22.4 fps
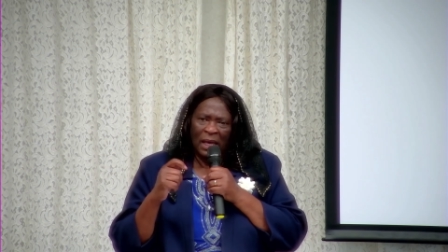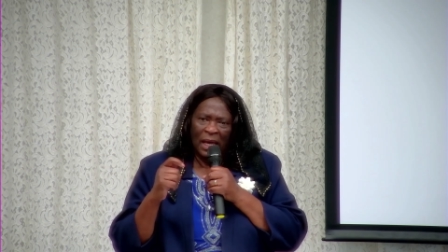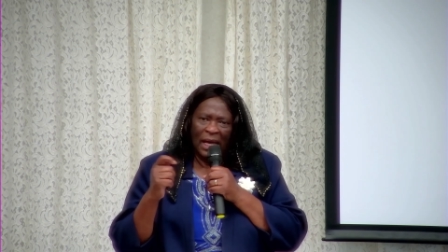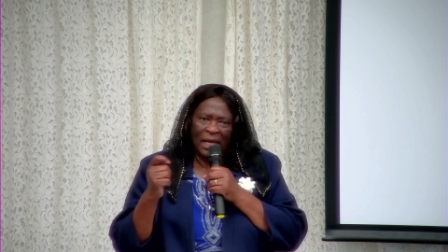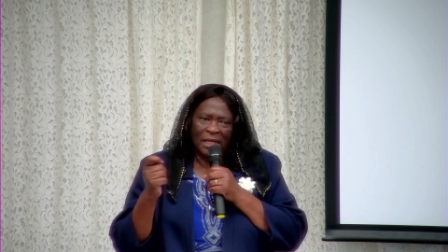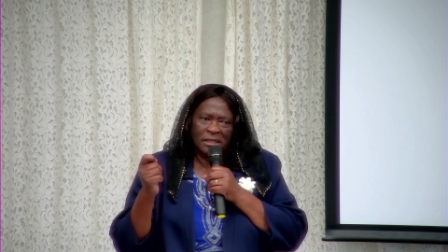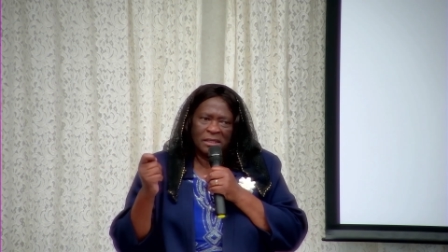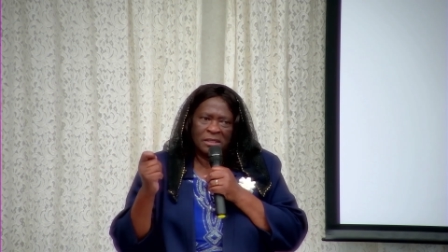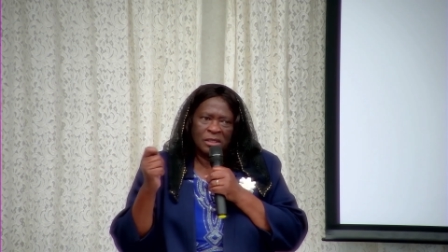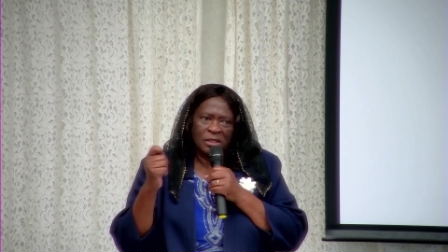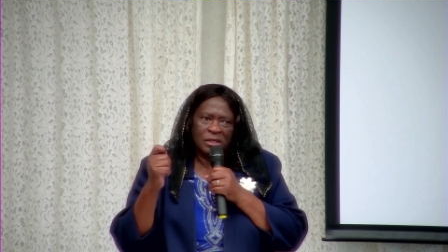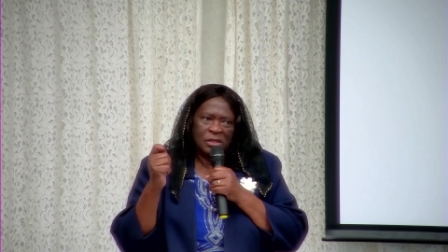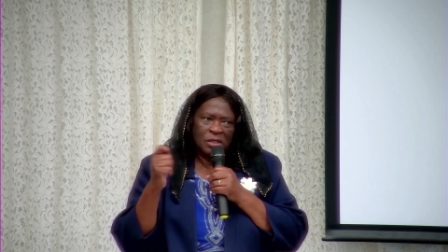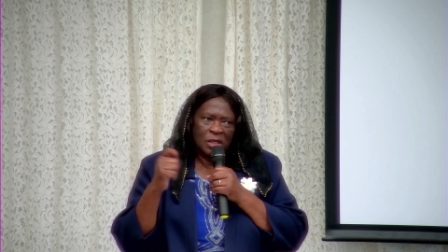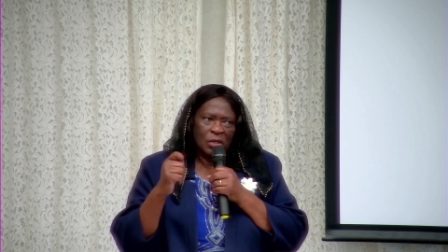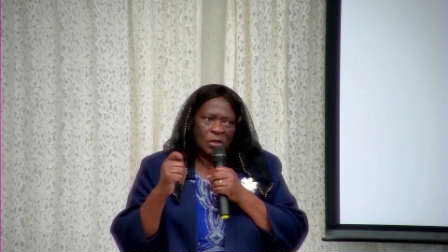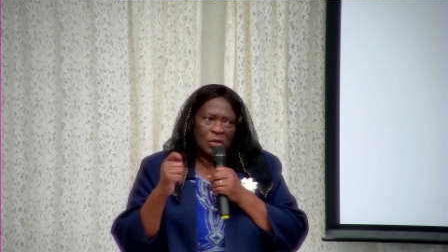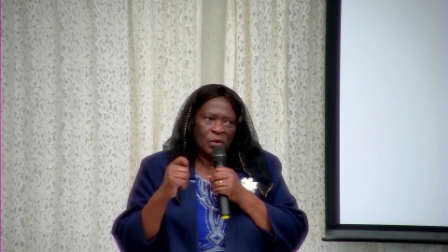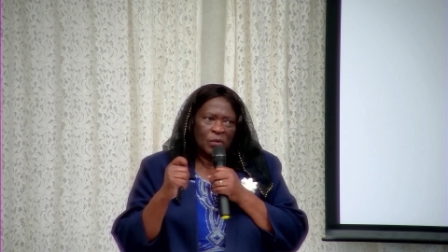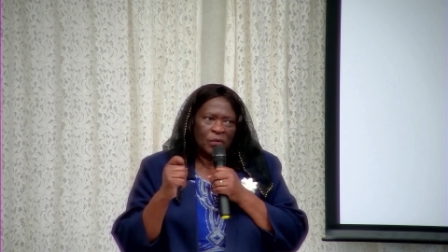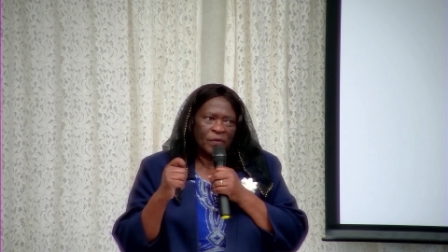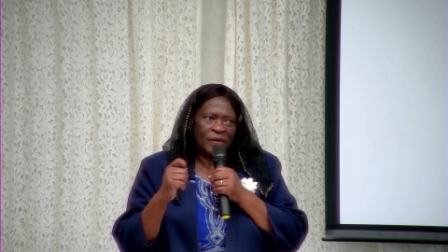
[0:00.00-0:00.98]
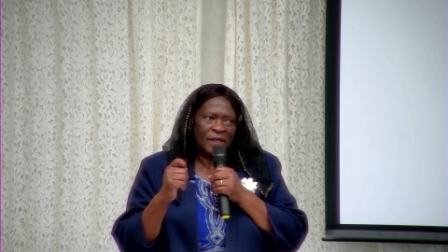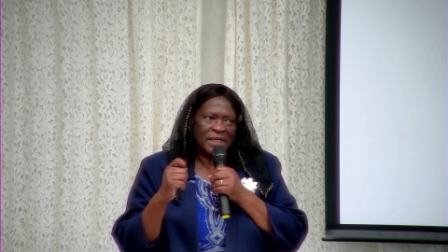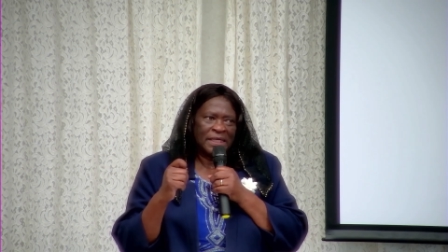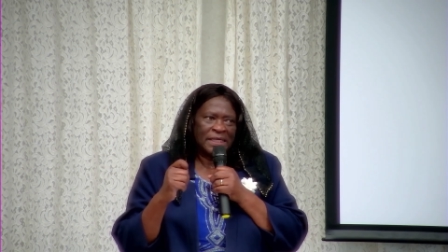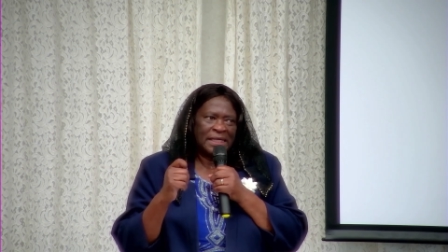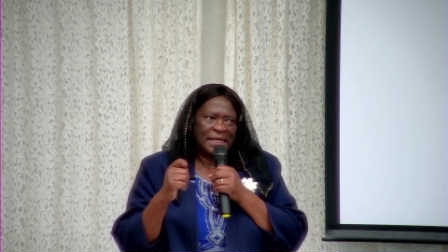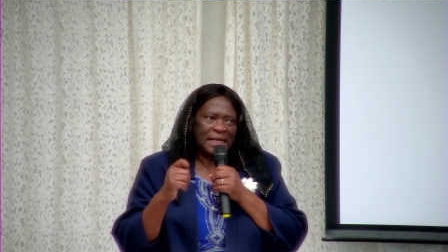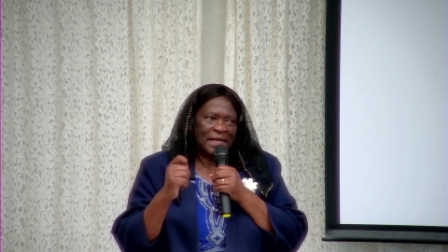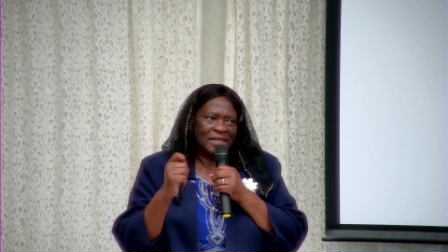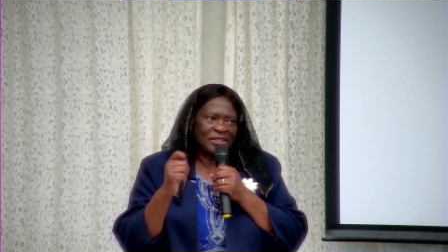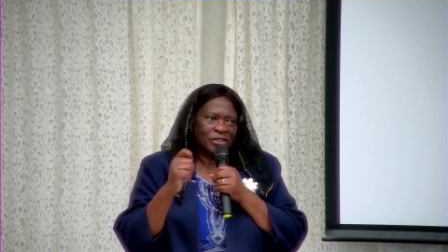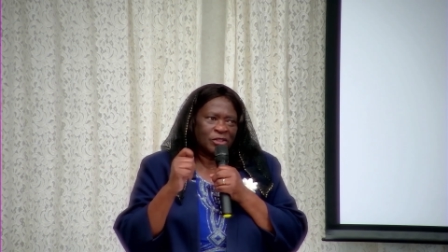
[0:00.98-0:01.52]
and to know that
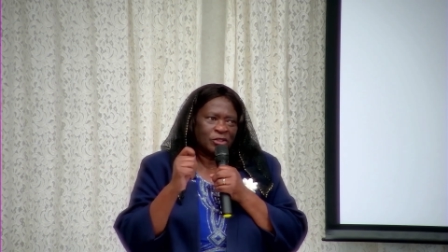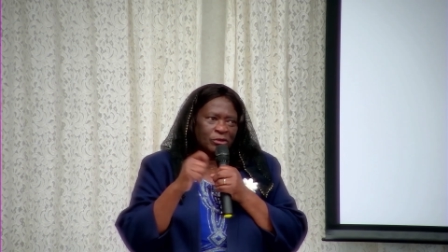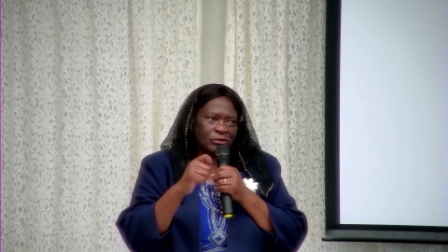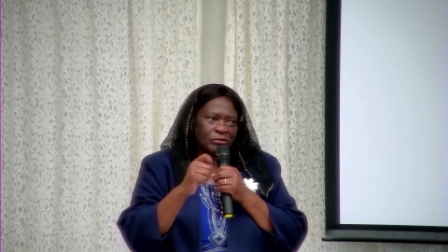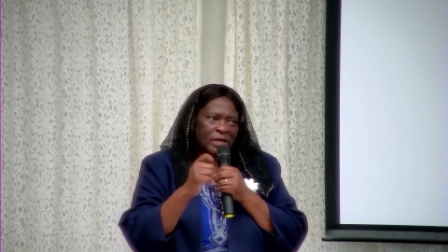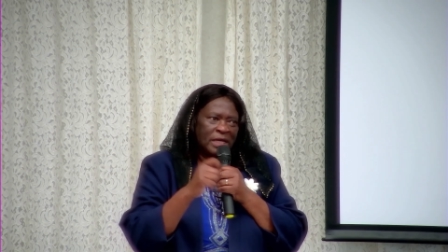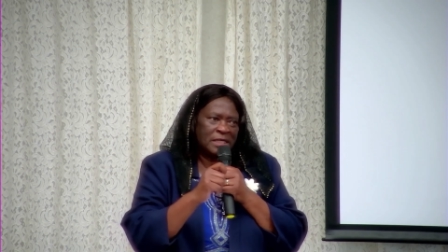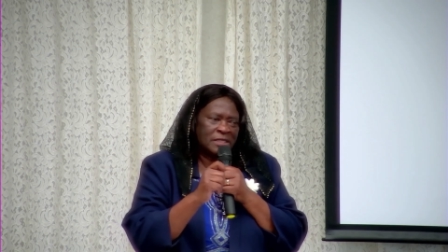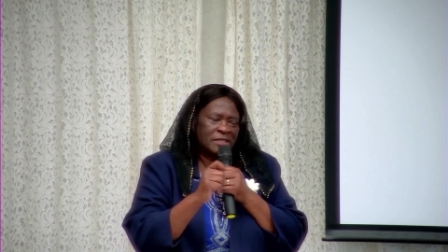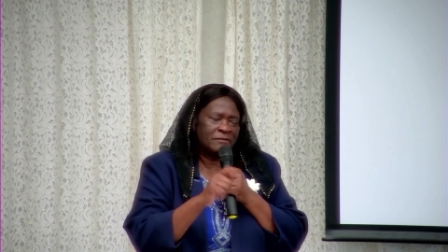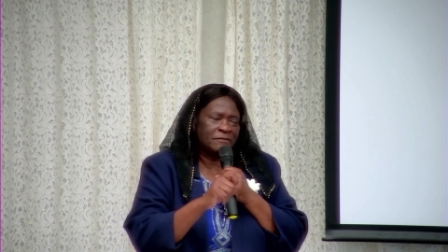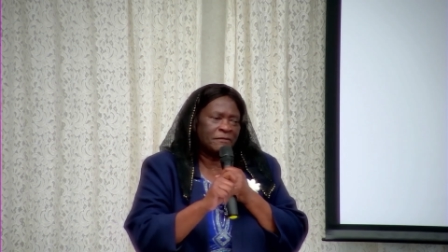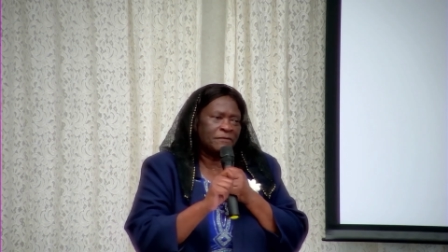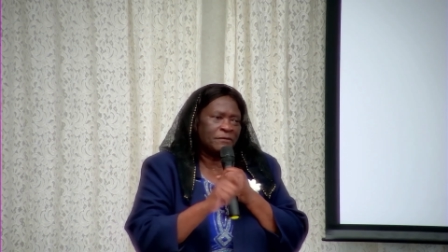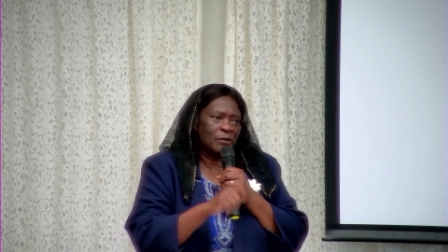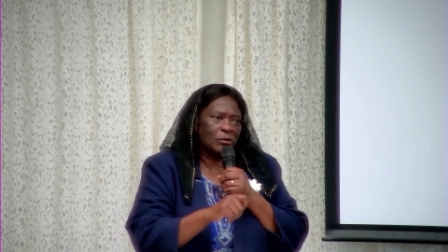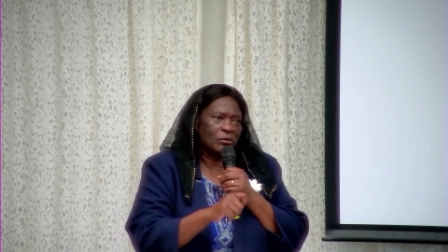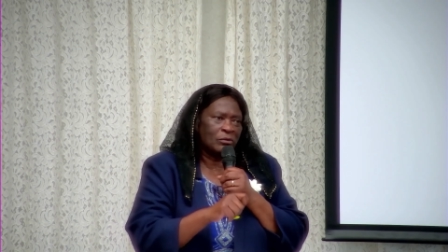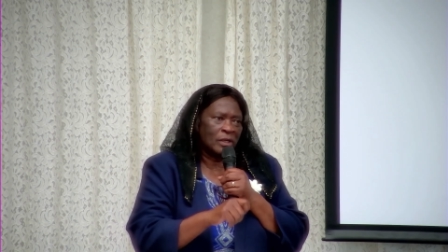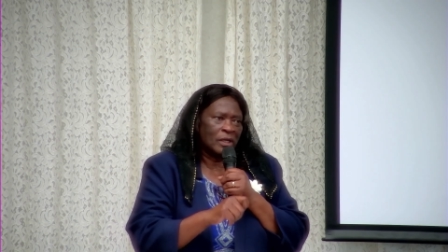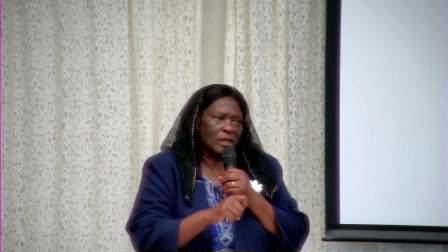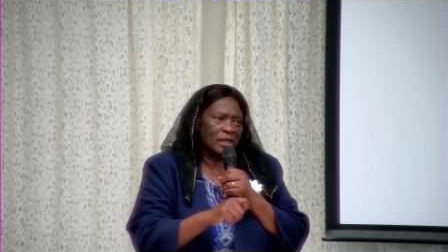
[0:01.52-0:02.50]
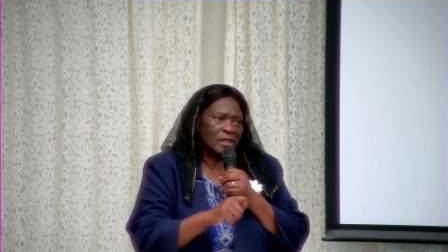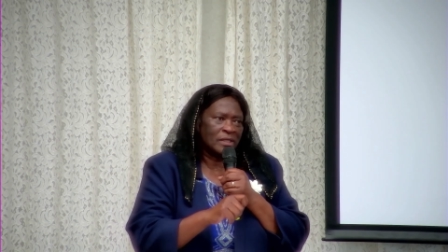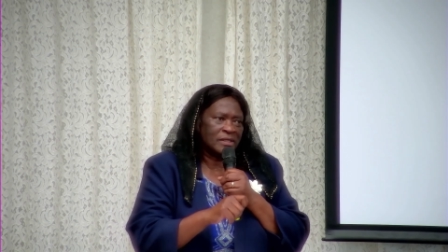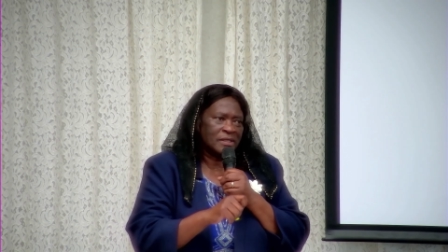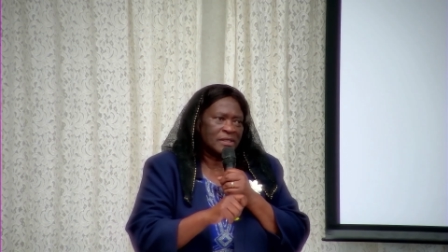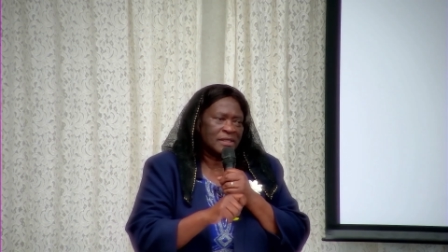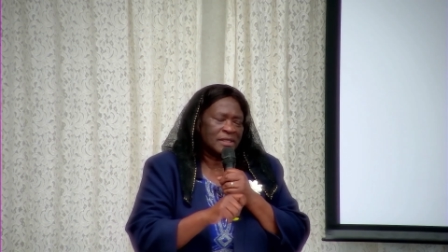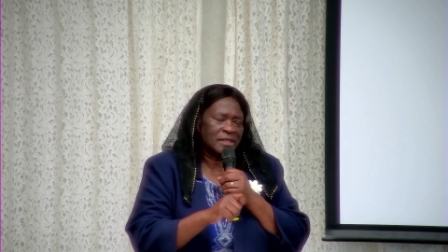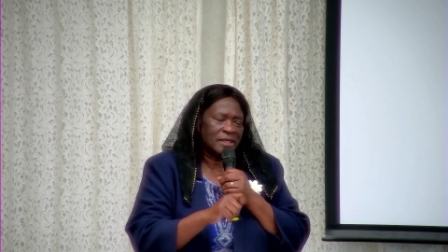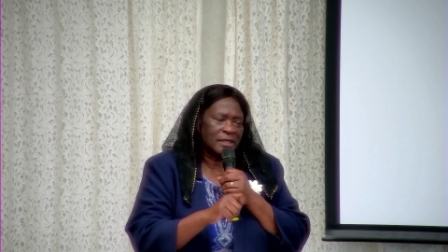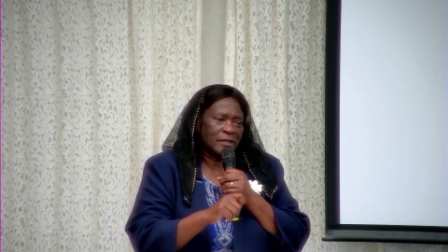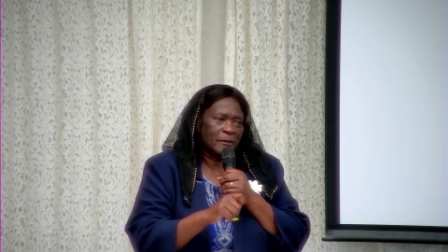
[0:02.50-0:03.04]
He has great for
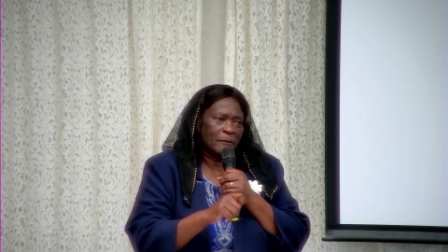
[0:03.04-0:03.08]
us